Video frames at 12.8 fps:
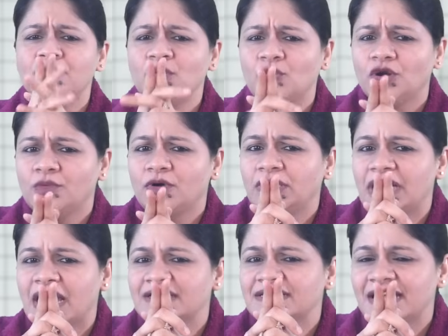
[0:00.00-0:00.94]
But what about
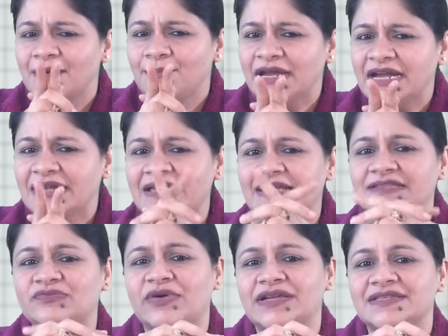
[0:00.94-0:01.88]
large cap
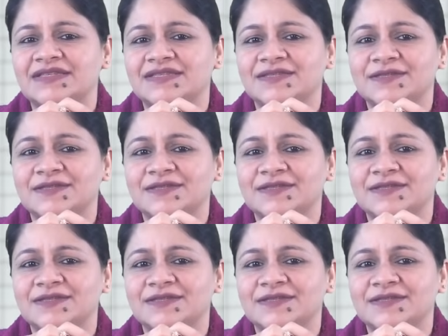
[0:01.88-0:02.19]
index funds?